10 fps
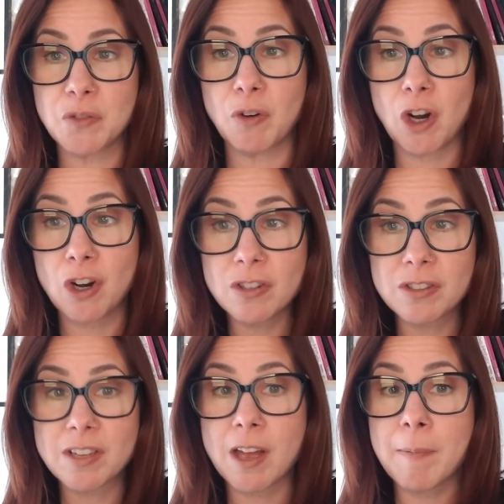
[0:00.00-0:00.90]
for a
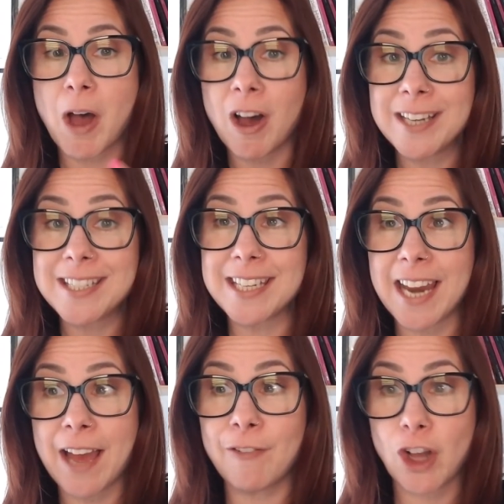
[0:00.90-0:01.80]
long time I
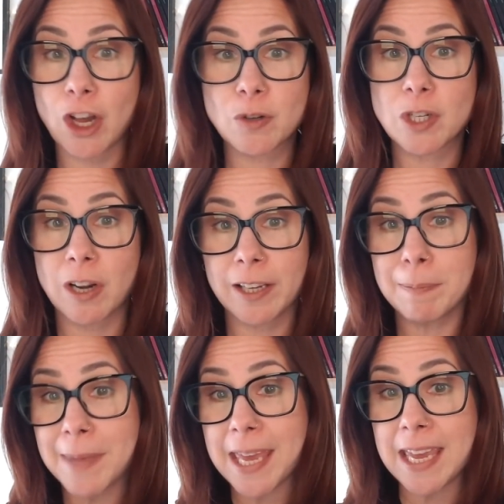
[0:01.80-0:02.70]
didn't have a coach like
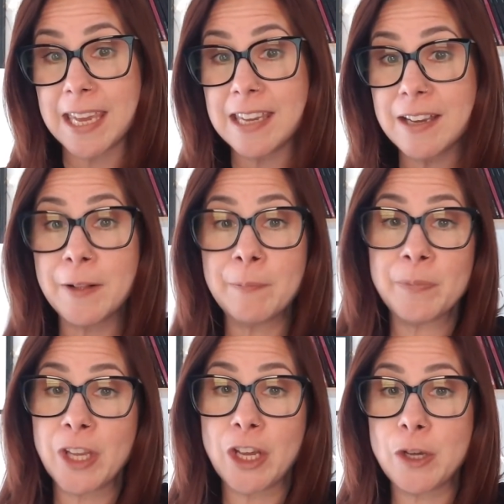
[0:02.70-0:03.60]
me
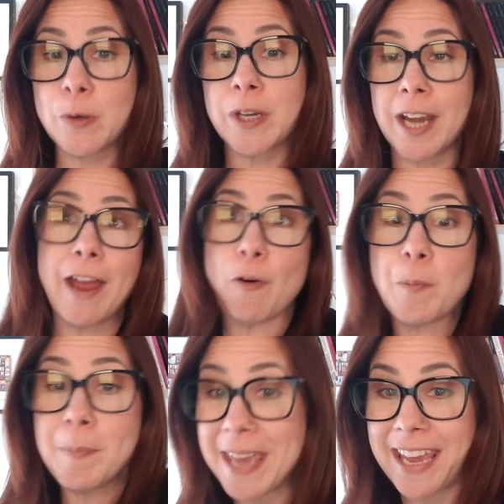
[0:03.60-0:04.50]
who could
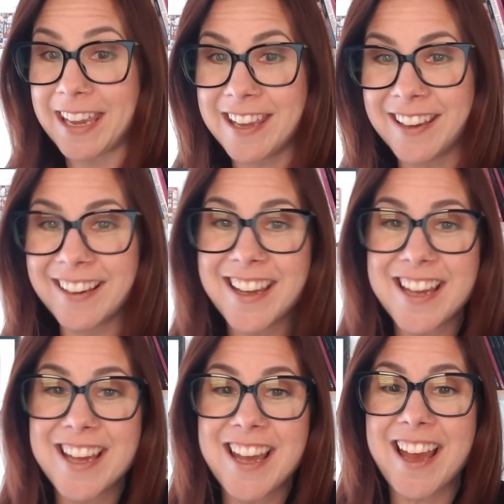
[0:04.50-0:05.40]
help me.
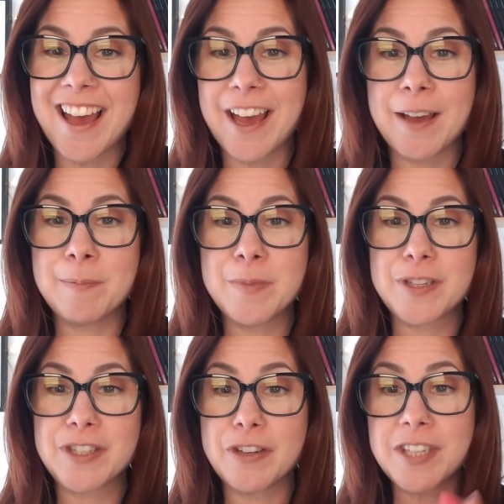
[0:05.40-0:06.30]

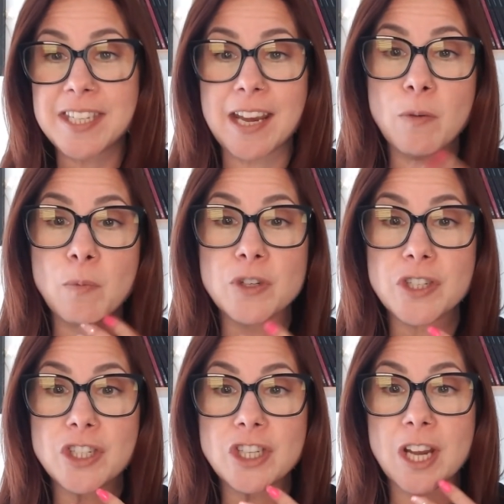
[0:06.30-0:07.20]
So today I
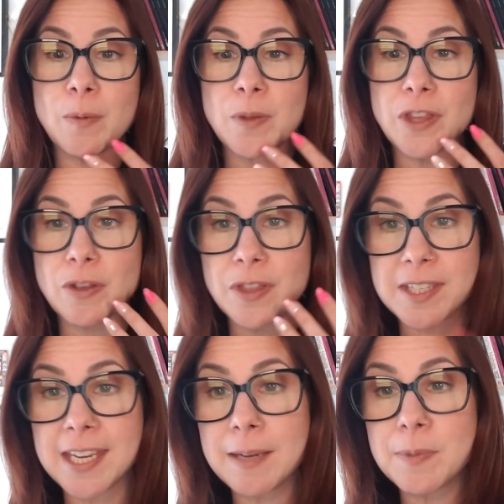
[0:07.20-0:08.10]
want to share with you the
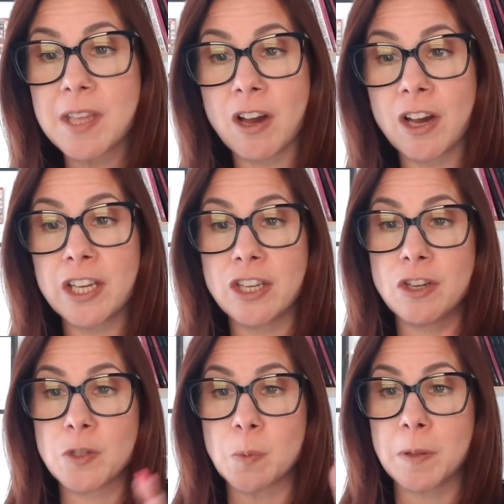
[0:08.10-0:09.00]
tips that I
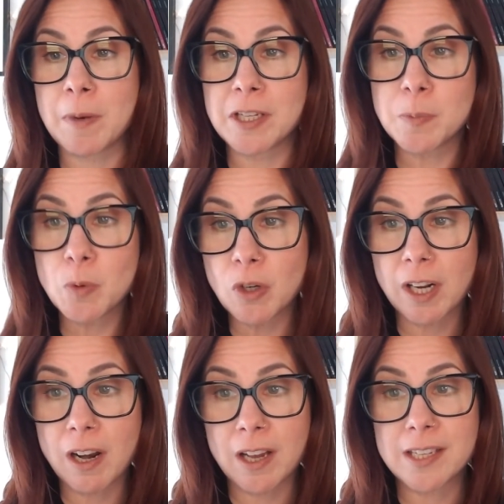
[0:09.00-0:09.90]
use with my smaller
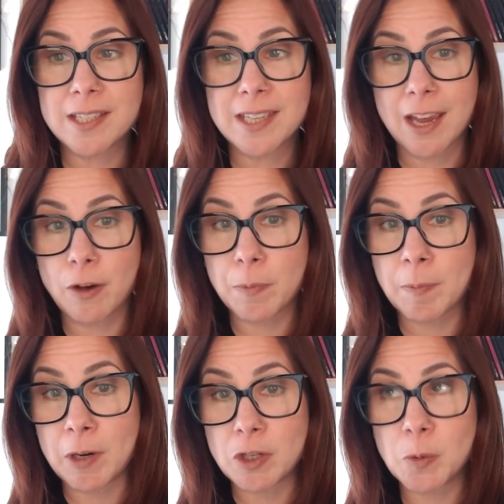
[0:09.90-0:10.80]
clients to help
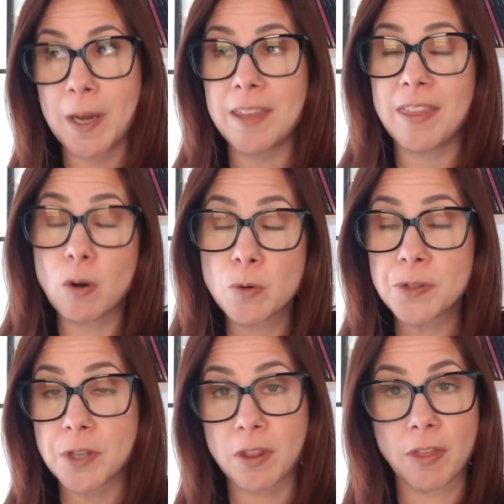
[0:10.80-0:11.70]
them lose weight. They're
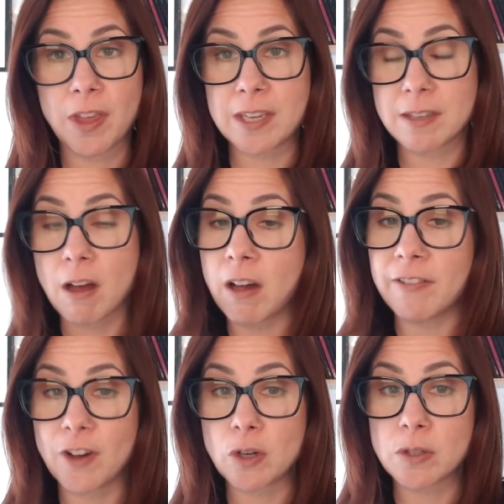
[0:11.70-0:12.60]
also the things that I
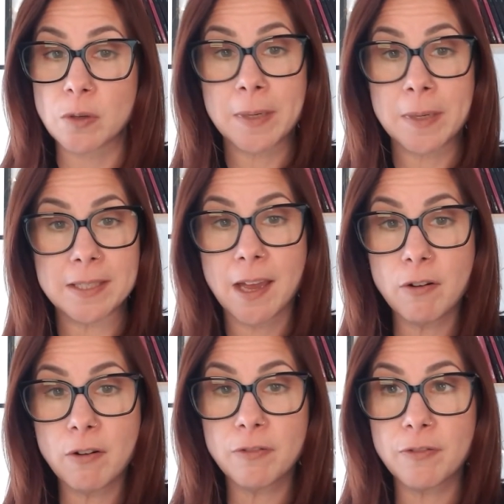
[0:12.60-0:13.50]
focus on
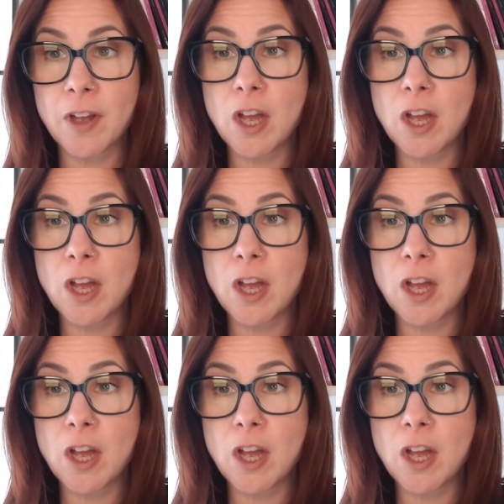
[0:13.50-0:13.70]
myself,